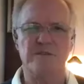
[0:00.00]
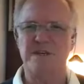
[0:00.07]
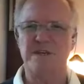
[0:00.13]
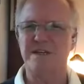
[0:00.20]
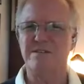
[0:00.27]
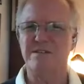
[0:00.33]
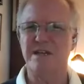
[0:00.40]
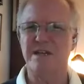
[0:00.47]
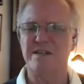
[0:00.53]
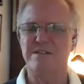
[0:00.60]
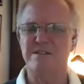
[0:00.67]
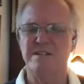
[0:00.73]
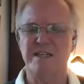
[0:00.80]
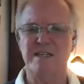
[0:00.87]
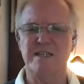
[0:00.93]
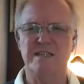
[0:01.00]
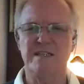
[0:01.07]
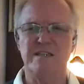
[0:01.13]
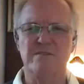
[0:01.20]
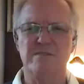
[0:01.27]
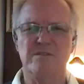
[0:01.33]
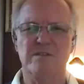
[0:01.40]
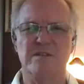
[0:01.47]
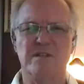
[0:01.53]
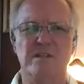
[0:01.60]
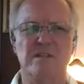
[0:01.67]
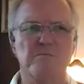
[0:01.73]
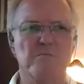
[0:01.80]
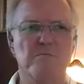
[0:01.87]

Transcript: I don't know how to say it any differently.